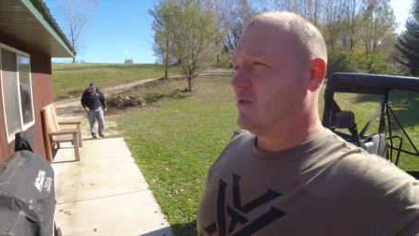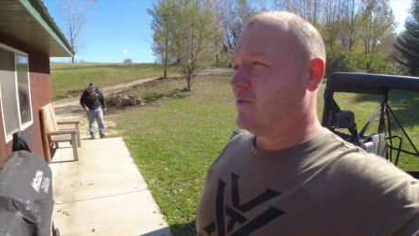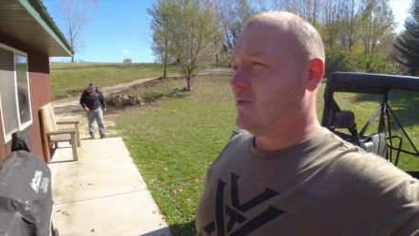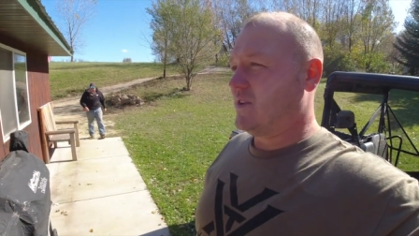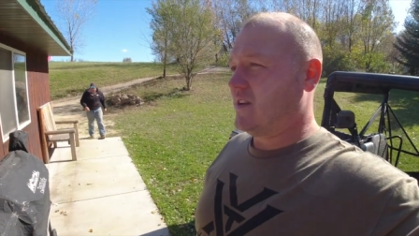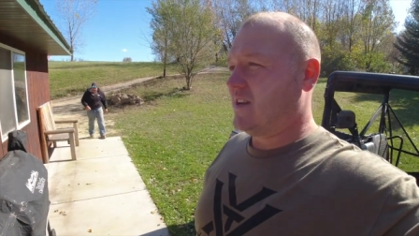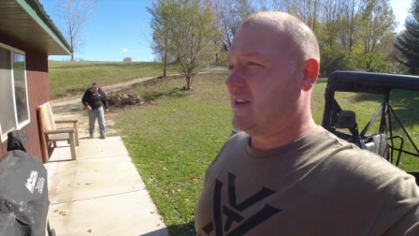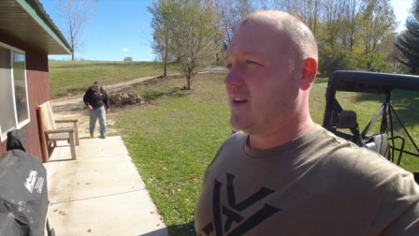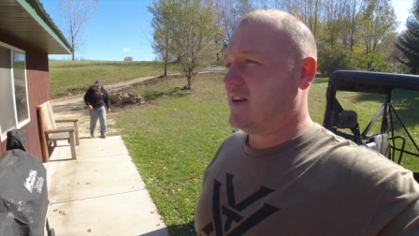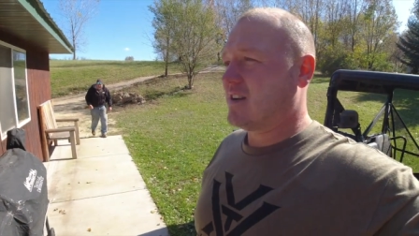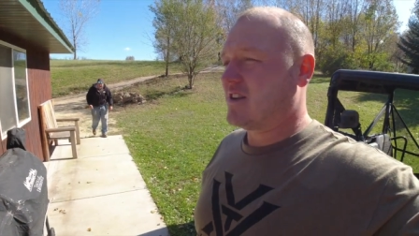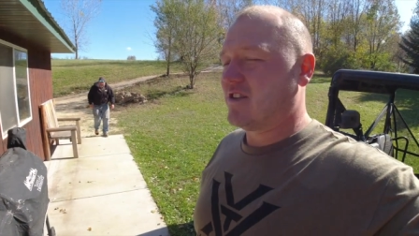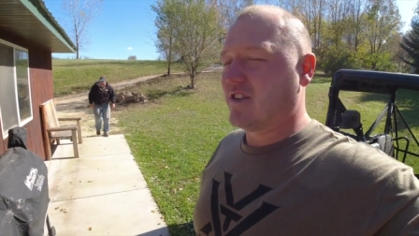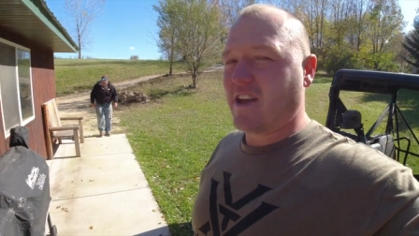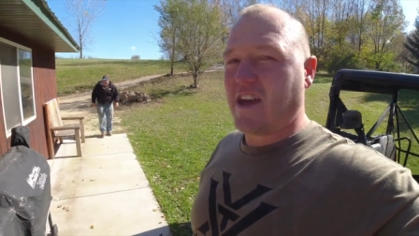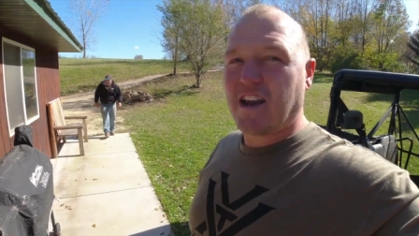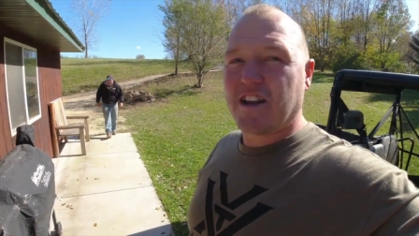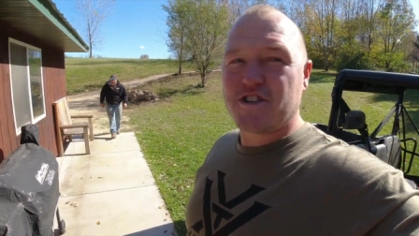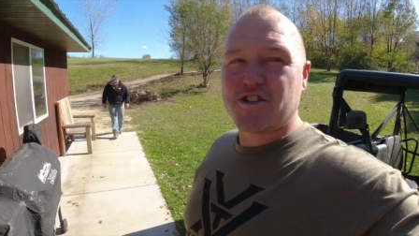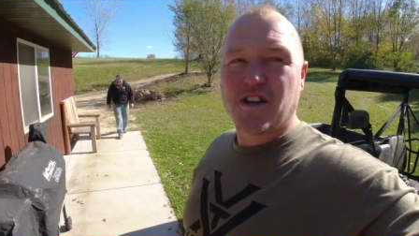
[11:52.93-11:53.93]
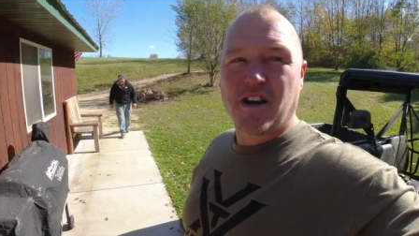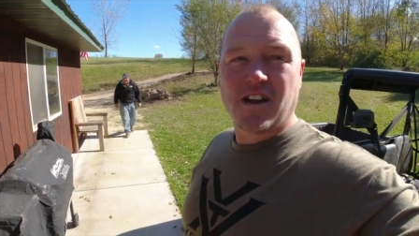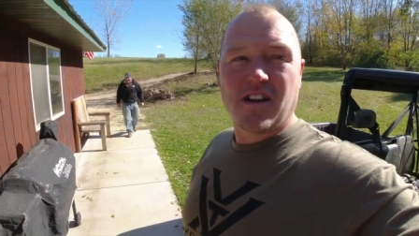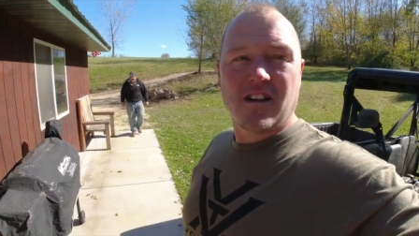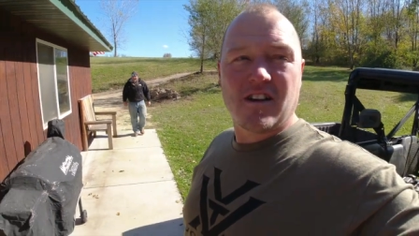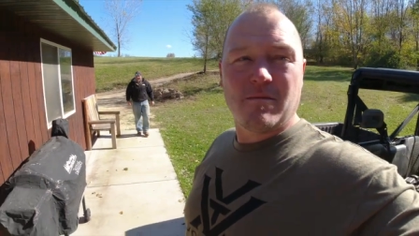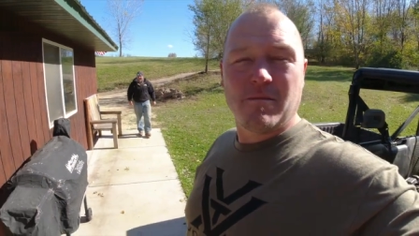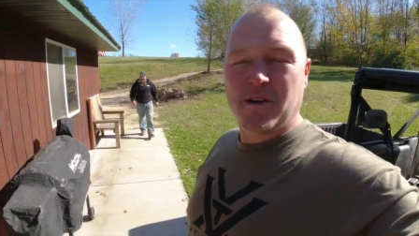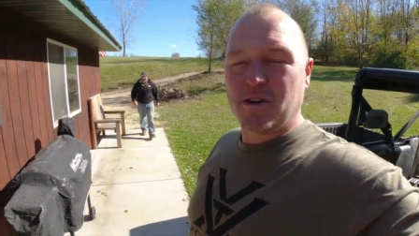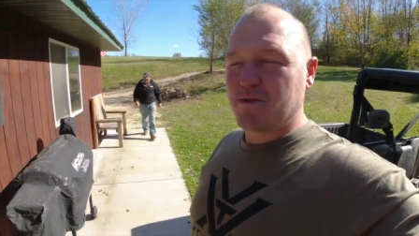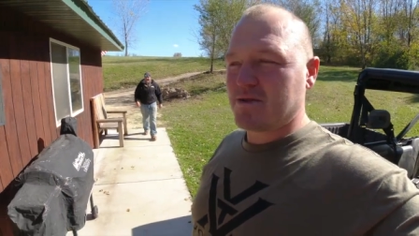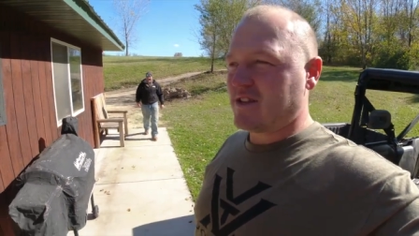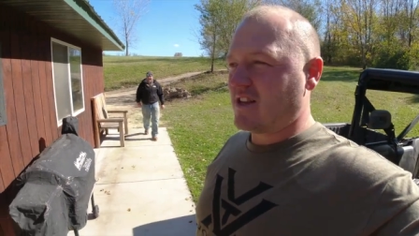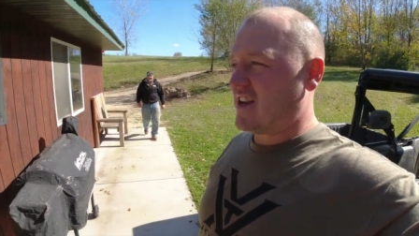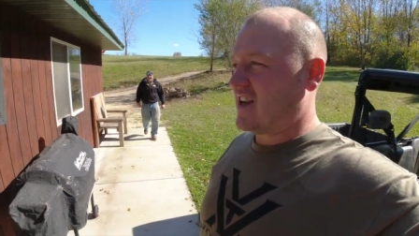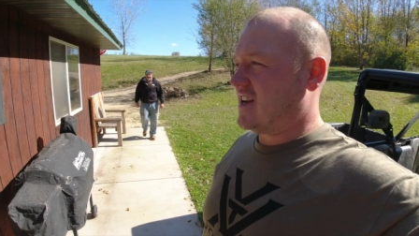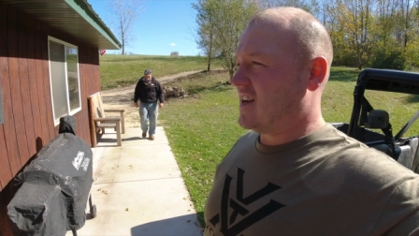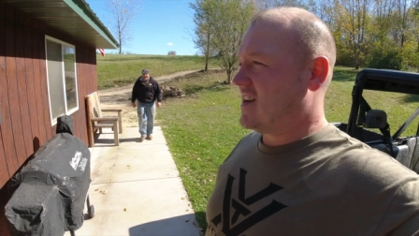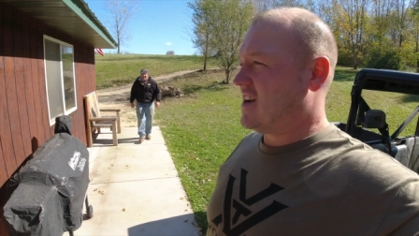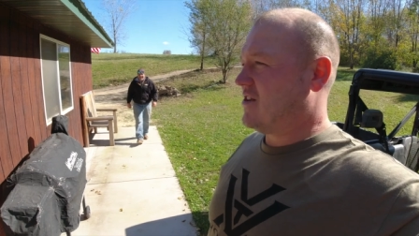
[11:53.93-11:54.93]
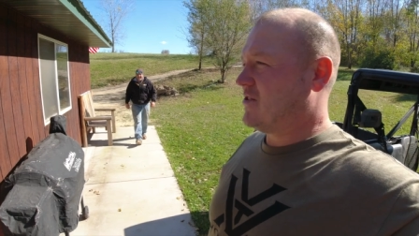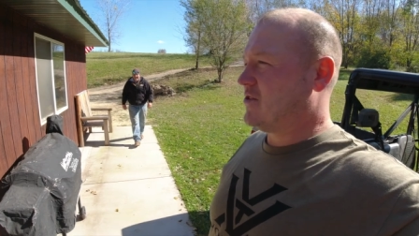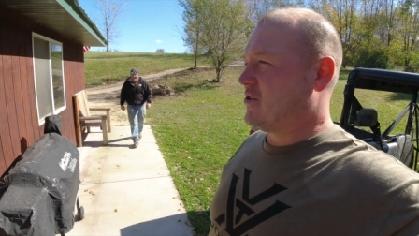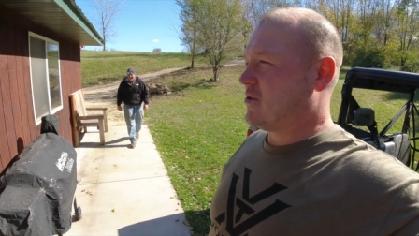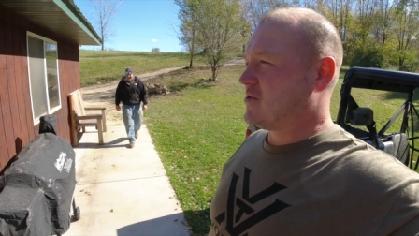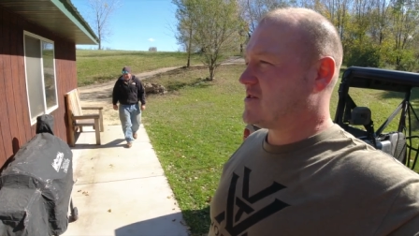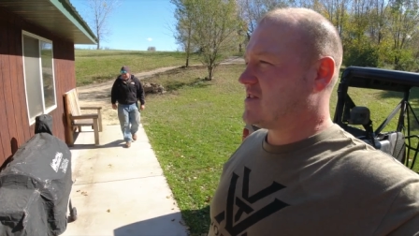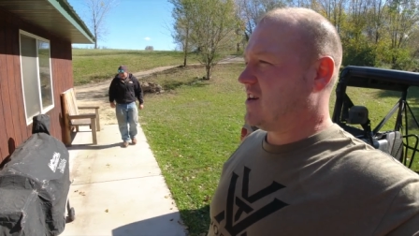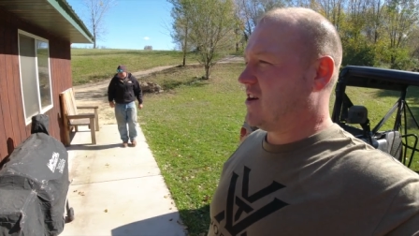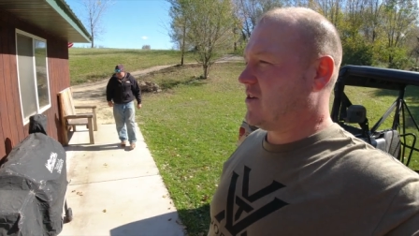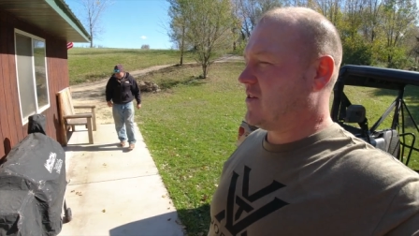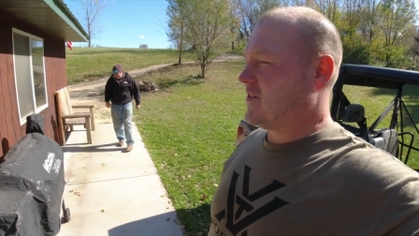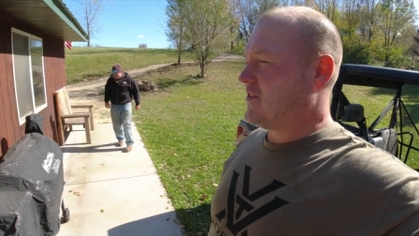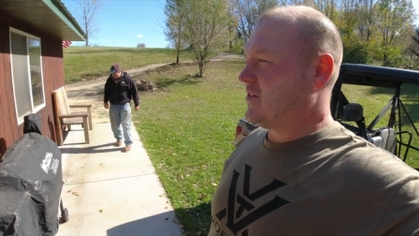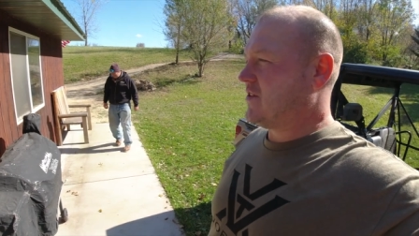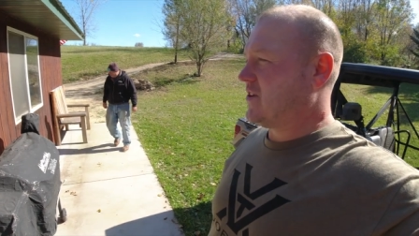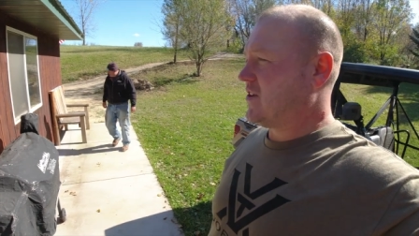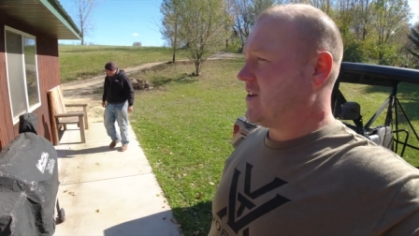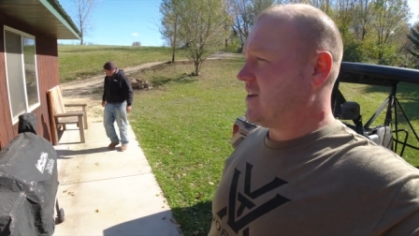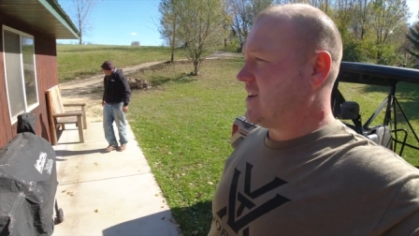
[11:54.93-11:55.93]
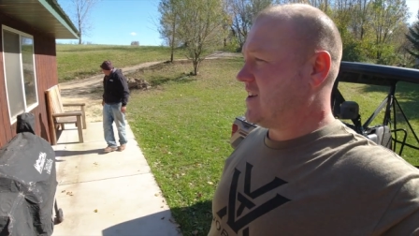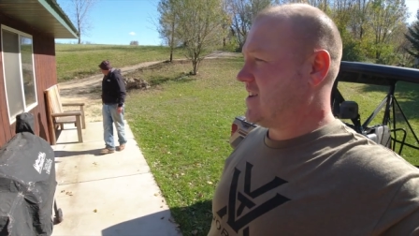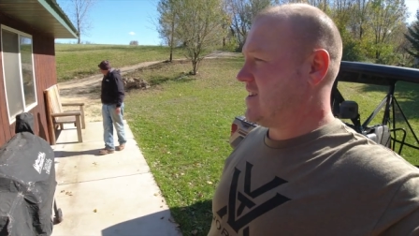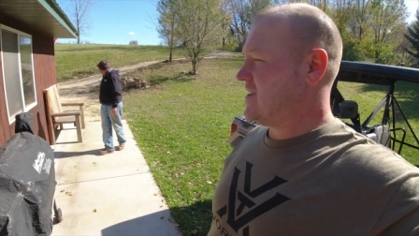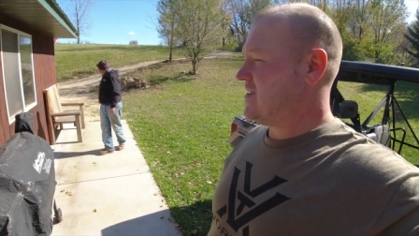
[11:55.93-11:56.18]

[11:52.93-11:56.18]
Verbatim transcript: We uh, could have had a shot on him, but he was laying down, nose down in the dirt.